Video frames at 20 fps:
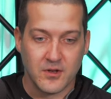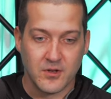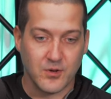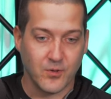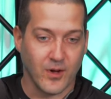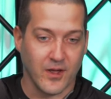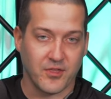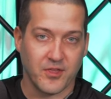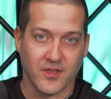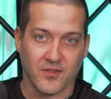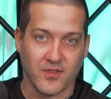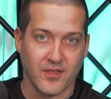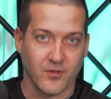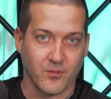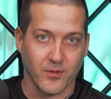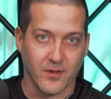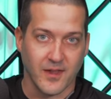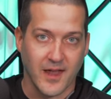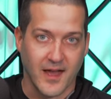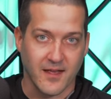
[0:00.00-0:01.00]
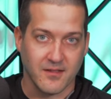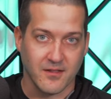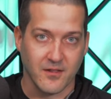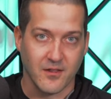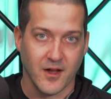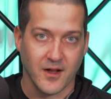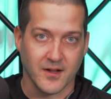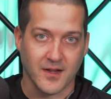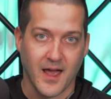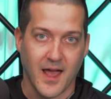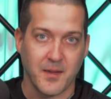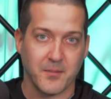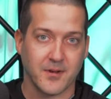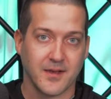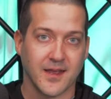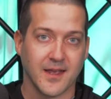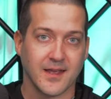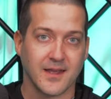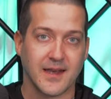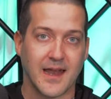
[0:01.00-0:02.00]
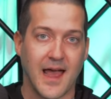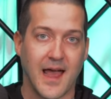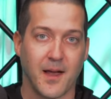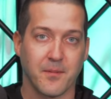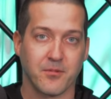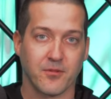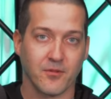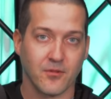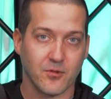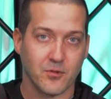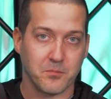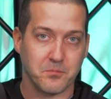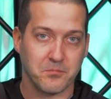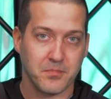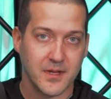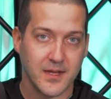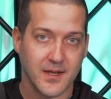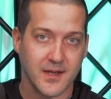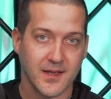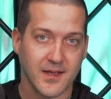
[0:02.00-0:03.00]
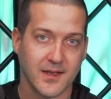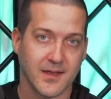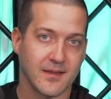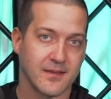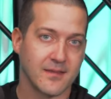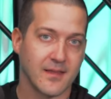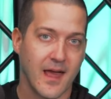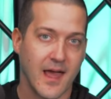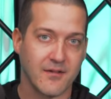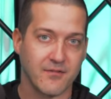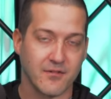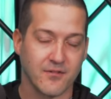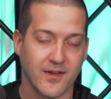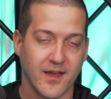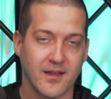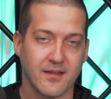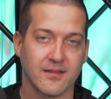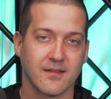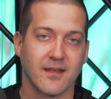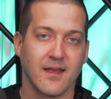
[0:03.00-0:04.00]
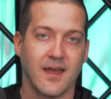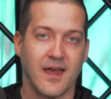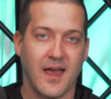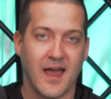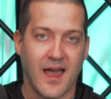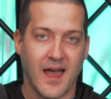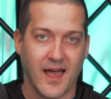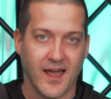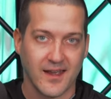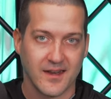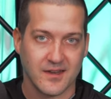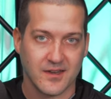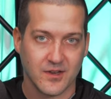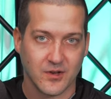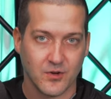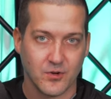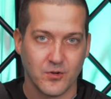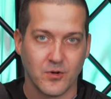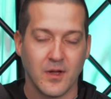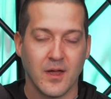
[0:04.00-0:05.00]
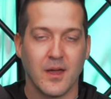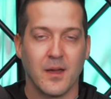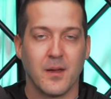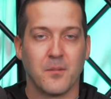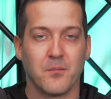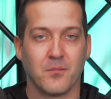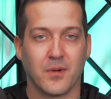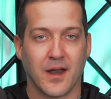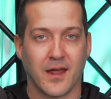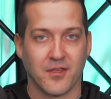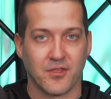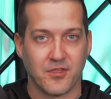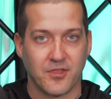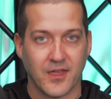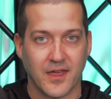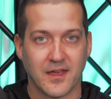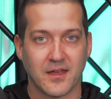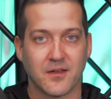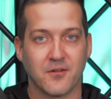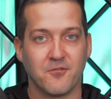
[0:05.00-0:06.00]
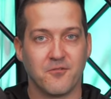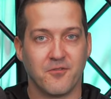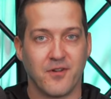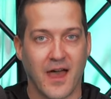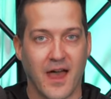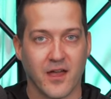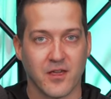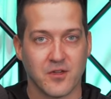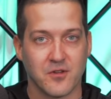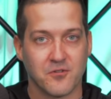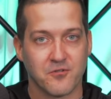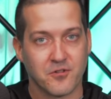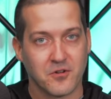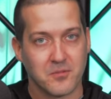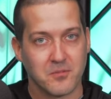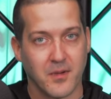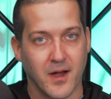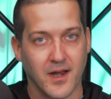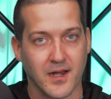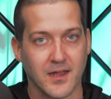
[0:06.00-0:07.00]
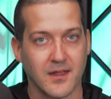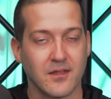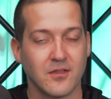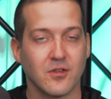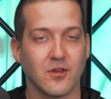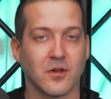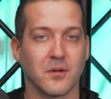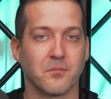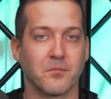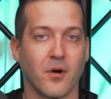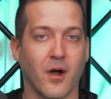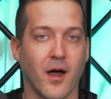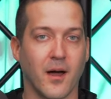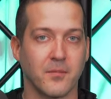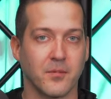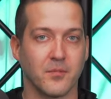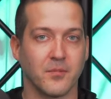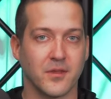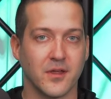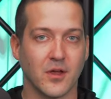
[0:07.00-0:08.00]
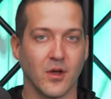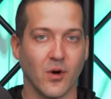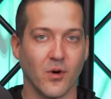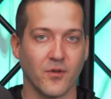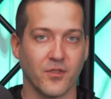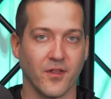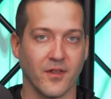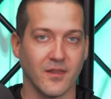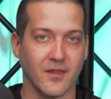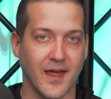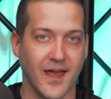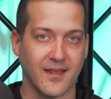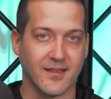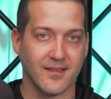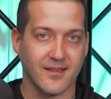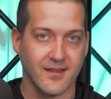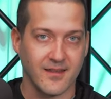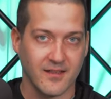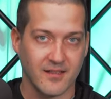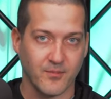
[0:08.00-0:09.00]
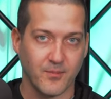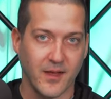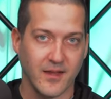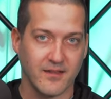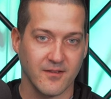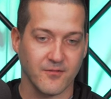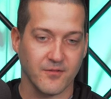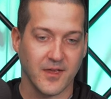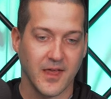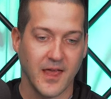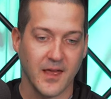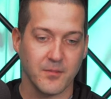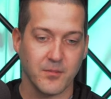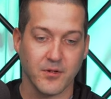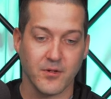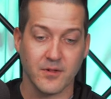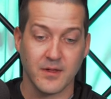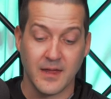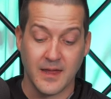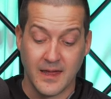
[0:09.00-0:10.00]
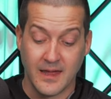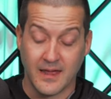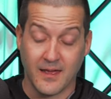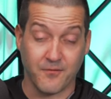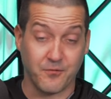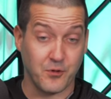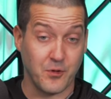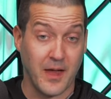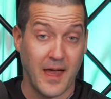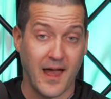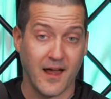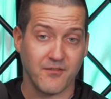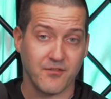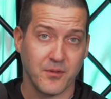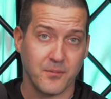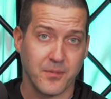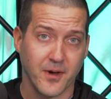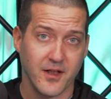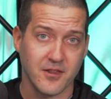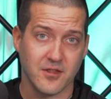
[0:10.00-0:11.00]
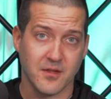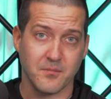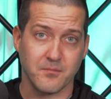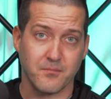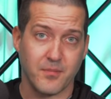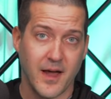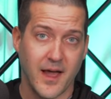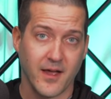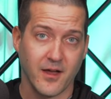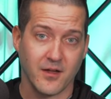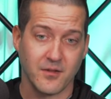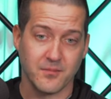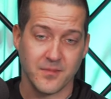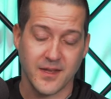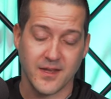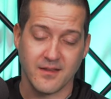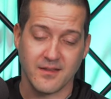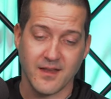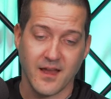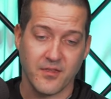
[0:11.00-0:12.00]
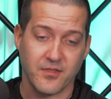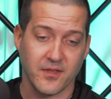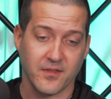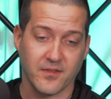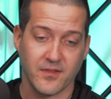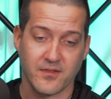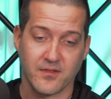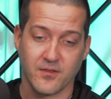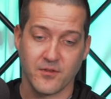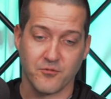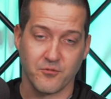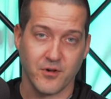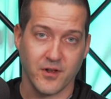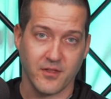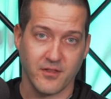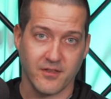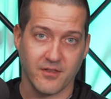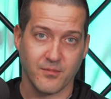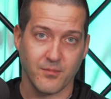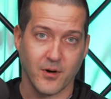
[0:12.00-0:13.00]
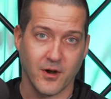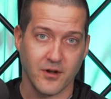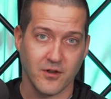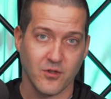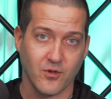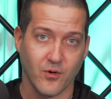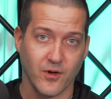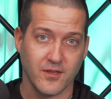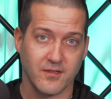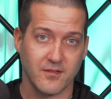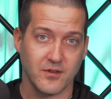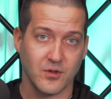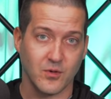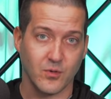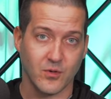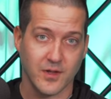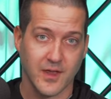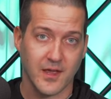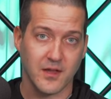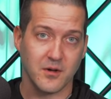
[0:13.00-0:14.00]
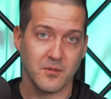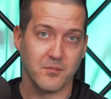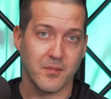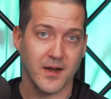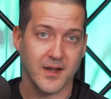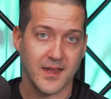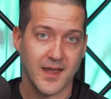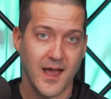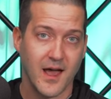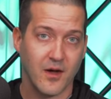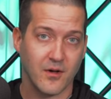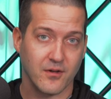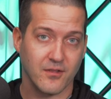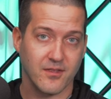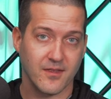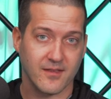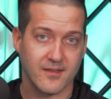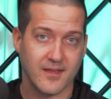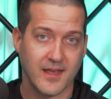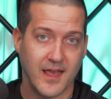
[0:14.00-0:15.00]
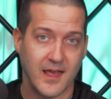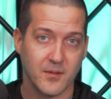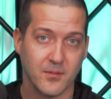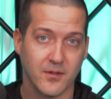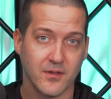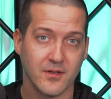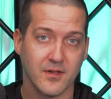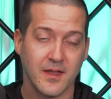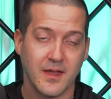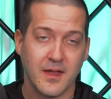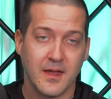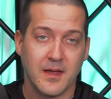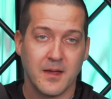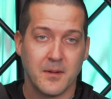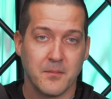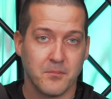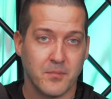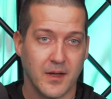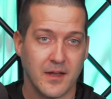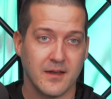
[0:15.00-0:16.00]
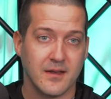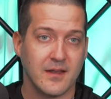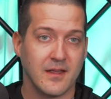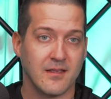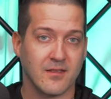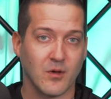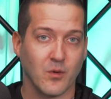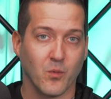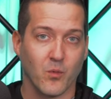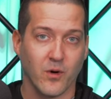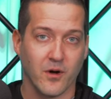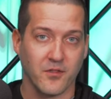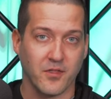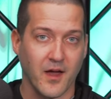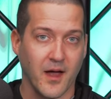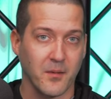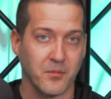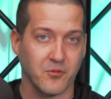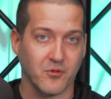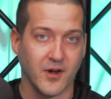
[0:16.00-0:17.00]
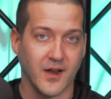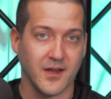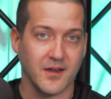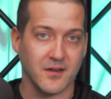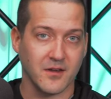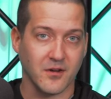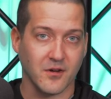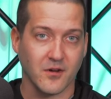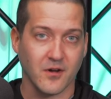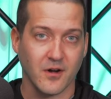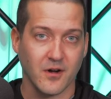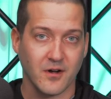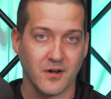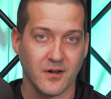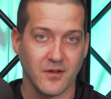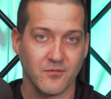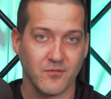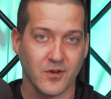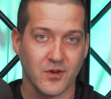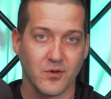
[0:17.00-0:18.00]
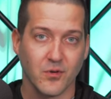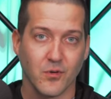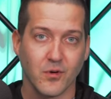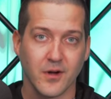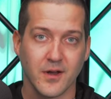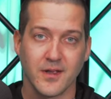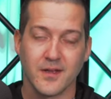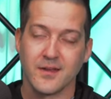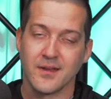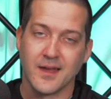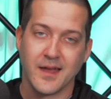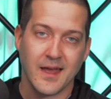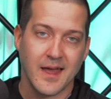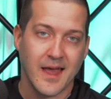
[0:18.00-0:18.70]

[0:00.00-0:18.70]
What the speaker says: Do I think these will last a long time and take an absolute beating in live events? I do, but I think value for money, you can probably go with a less expensive cable. If you have the budget, by all means, I think this is a really smart choice and you will get your money out of this cable. But is it worth upgrading your current inventory?